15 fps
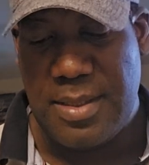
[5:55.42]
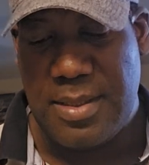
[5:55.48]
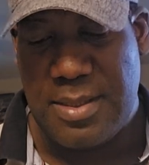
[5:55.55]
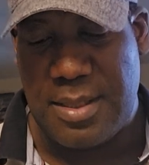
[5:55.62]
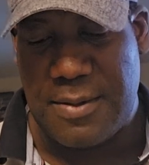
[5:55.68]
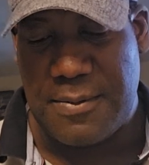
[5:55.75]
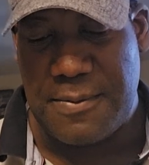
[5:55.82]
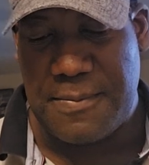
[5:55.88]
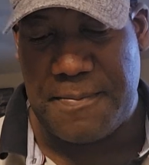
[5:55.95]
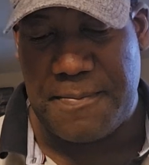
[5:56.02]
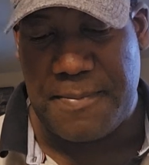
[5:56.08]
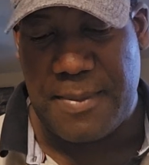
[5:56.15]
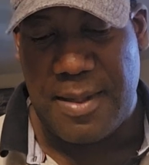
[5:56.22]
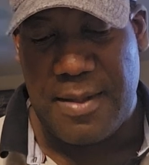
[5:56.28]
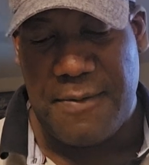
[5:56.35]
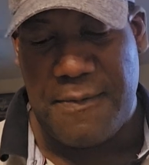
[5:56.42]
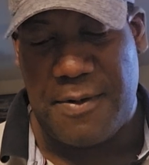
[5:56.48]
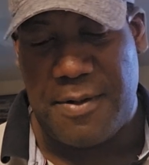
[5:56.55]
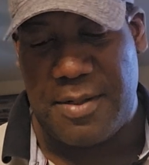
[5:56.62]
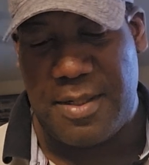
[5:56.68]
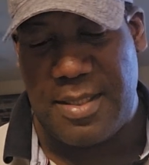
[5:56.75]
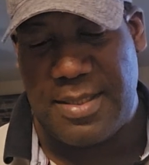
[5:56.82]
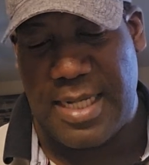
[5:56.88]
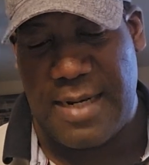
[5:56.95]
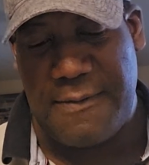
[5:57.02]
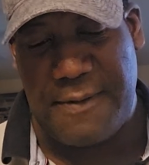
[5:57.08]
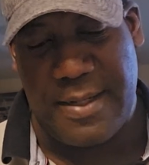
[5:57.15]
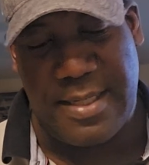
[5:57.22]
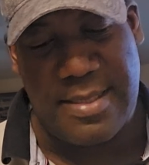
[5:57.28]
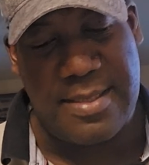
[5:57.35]
So for the design
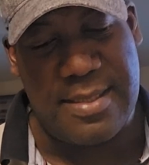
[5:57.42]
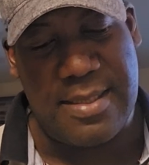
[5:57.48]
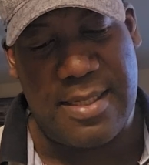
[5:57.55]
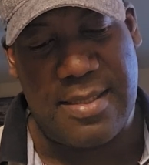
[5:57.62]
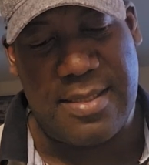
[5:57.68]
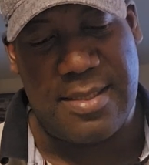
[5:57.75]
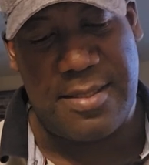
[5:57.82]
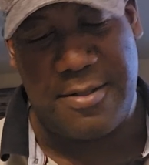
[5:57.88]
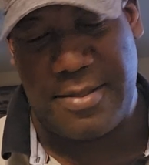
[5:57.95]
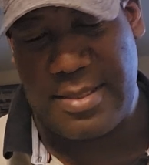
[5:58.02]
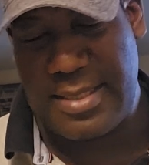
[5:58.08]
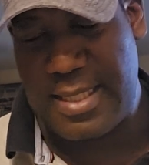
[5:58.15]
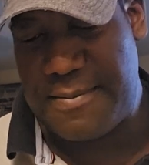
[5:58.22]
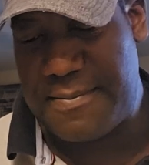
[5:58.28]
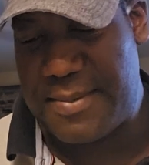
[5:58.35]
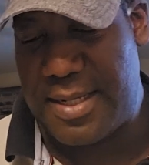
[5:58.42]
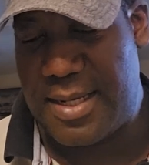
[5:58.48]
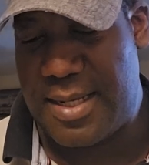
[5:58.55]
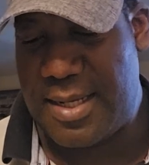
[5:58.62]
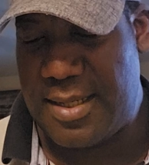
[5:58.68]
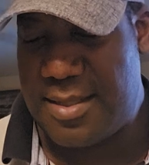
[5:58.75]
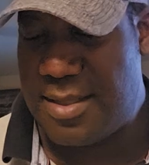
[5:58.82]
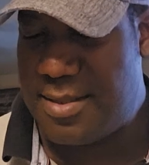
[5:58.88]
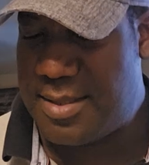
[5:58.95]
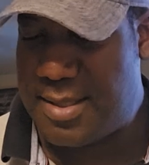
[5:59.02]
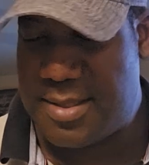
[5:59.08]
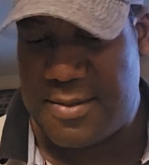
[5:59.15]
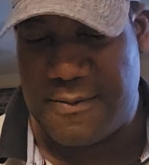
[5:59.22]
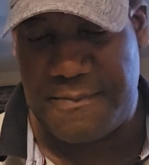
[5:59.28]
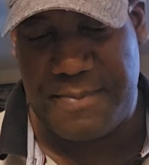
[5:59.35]
phase is the third step and
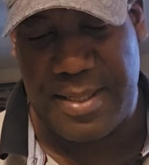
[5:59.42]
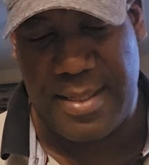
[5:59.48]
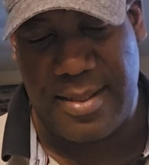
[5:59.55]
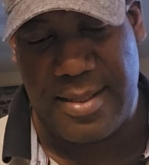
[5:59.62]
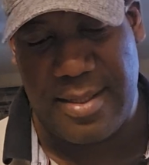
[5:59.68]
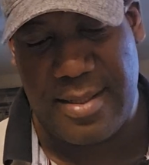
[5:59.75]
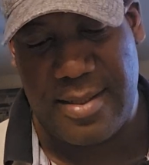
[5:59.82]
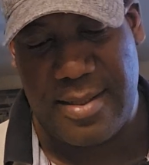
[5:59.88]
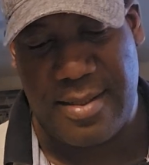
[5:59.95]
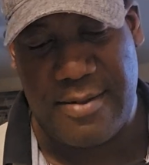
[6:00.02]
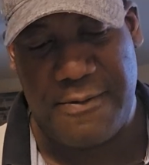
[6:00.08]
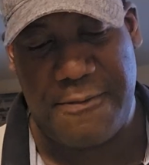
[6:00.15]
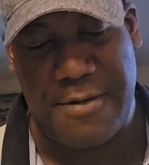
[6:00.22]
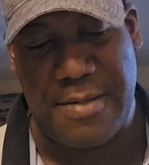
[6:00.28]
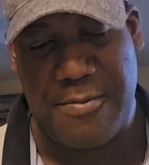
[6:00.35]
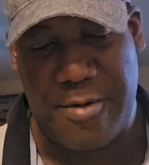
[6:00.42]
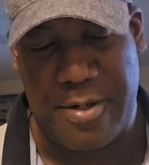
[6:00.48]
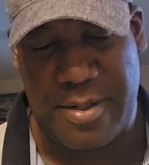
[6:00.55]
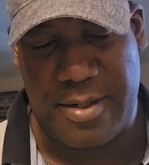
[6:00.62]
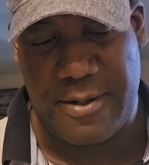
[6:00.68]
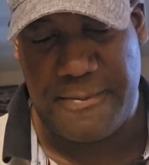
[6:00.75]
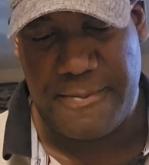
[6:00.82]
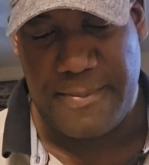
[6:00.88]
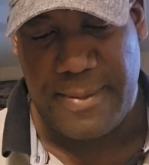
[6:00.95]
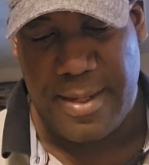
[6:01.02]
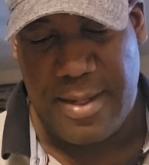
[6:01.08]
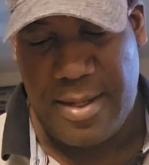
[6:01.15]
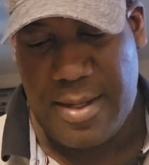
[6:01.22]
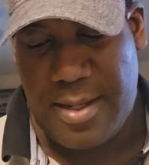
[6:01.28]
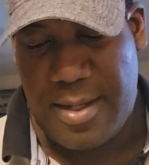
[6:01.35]
consists of building the framework,
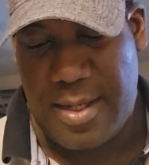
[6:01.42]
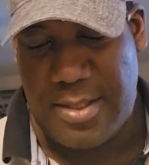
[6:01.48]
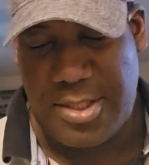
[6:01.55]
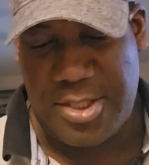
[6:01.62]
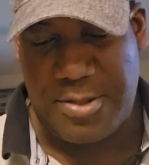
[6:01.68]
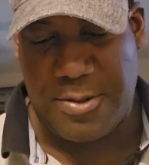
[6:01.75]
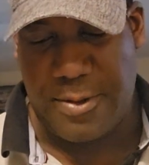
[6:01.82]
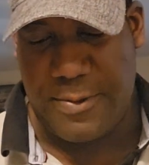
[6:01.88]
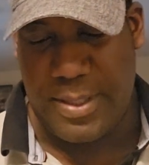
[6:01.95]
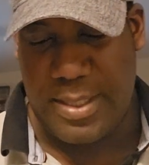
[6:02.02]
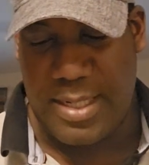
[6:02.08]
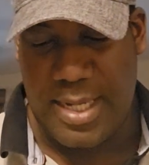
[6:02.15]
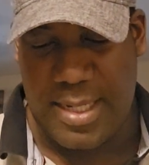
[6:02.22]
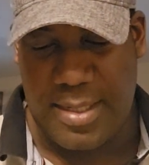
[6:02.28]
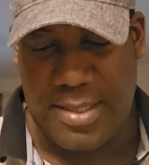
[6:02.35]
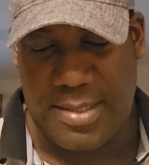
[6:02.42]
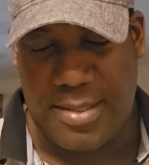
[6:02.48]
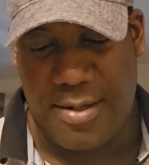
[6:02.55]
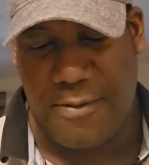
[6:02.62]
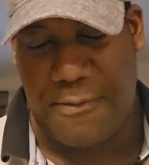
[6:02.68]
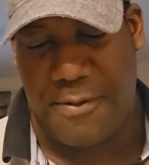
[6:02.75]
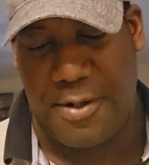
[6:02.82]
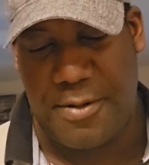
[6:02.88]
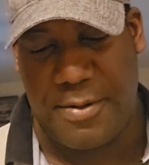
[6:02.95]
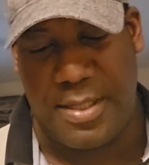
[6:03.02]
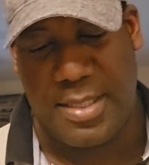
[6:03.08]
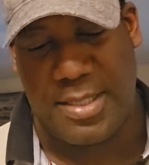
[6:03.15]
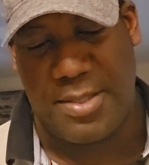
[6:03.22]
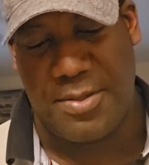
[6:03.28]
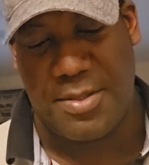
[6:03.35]
ensuring that the software
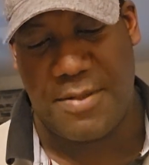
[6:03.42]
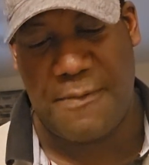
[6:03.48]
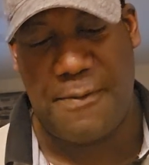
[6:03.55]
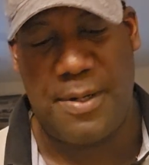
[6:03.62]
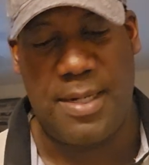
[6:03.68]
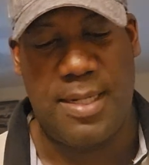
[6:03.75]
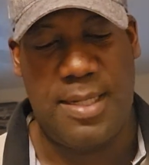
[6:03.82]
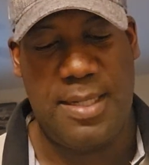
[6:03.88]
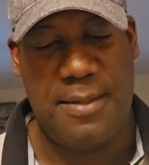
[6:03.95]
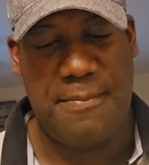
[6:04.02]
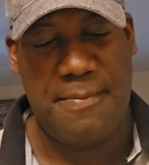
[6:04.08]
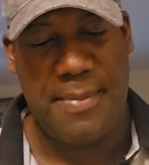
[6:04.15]
is user-friendly